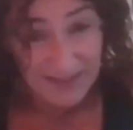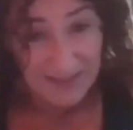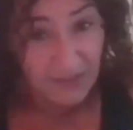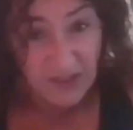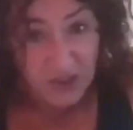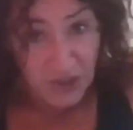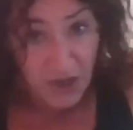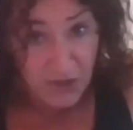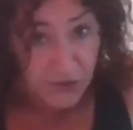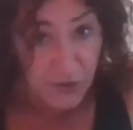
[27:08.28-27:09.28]
Nothing should
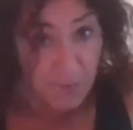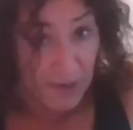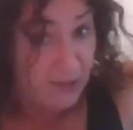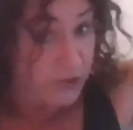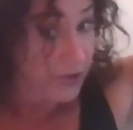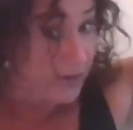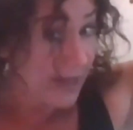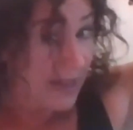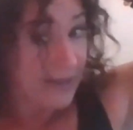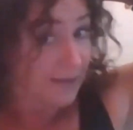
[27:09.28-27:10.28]
hurt too much,
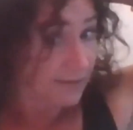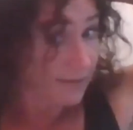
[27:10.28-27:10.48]
okay?